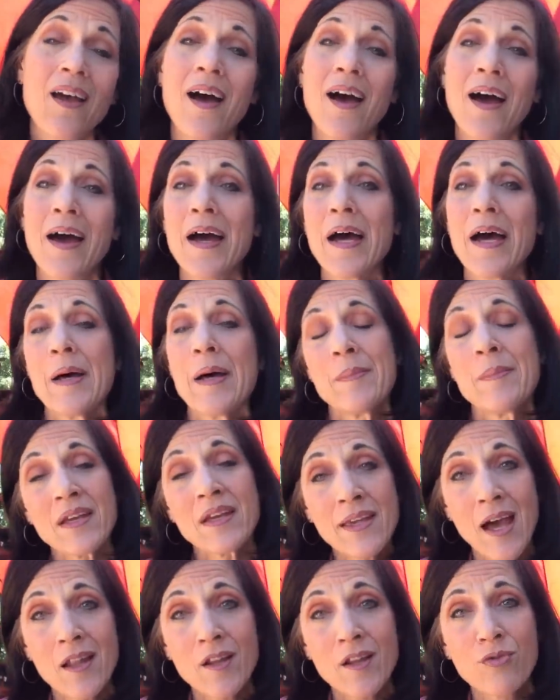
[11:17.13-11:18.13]
um, in
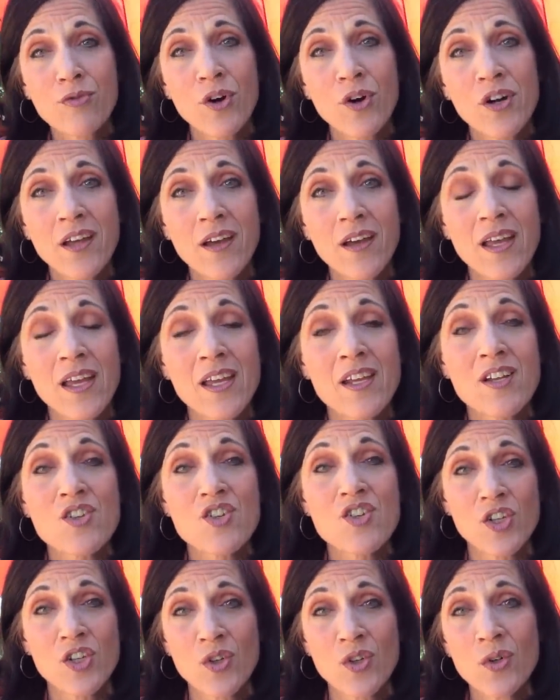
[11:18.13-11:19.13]
California in
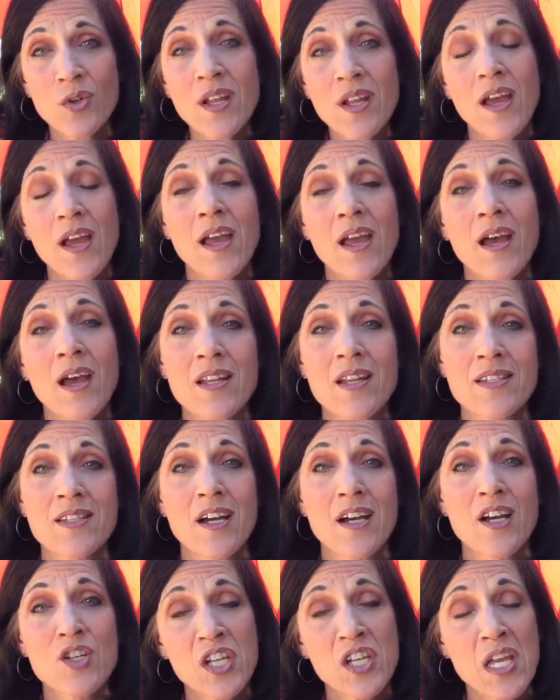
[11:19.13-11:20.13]
June and as
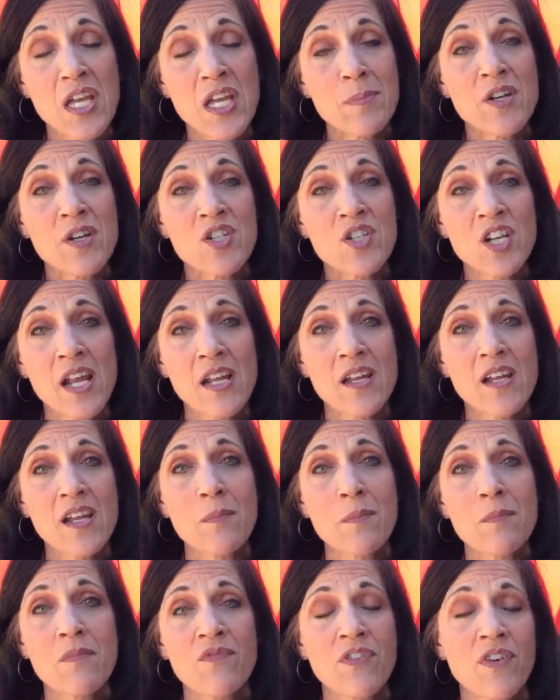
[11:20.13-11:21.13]
long as you keep it shaded
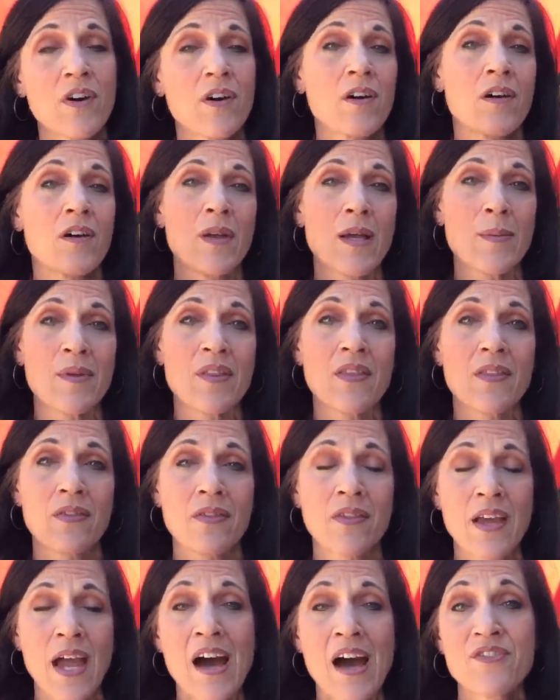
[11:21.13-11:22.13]
um, for maybe
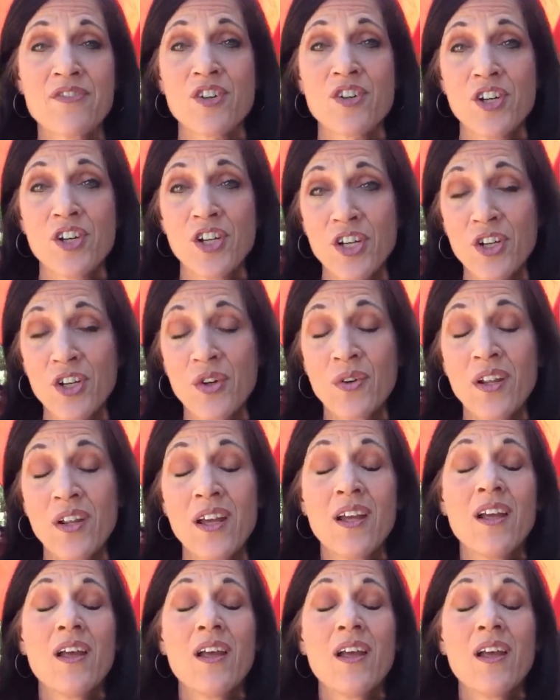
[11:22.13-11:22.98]
the afternoon